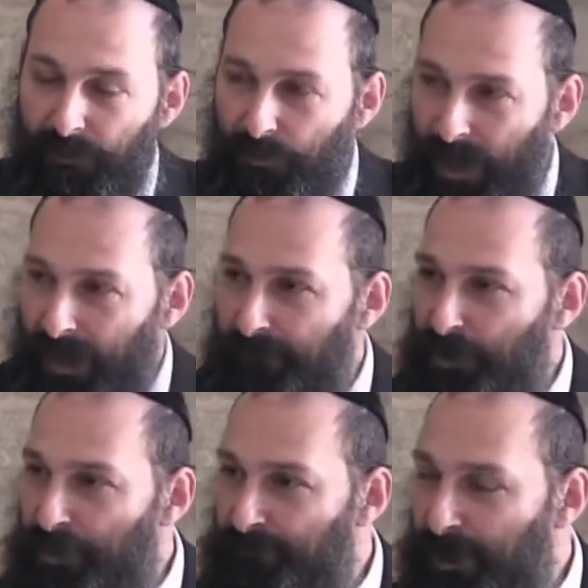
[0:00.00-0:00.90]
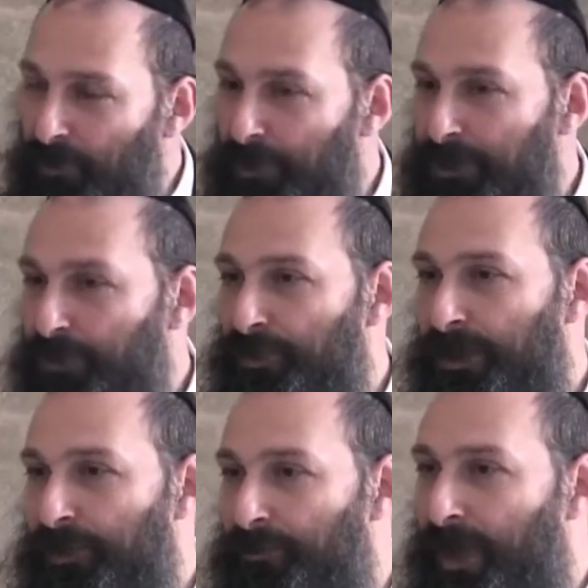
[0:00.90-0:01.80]
Why? Because my words
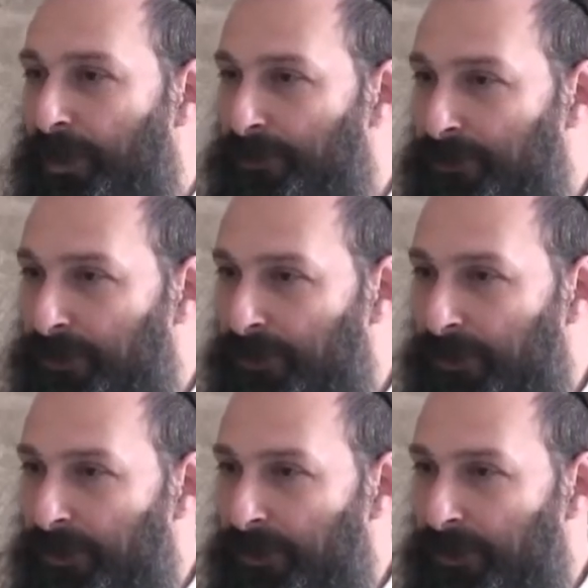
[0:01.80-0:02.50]
create a reality.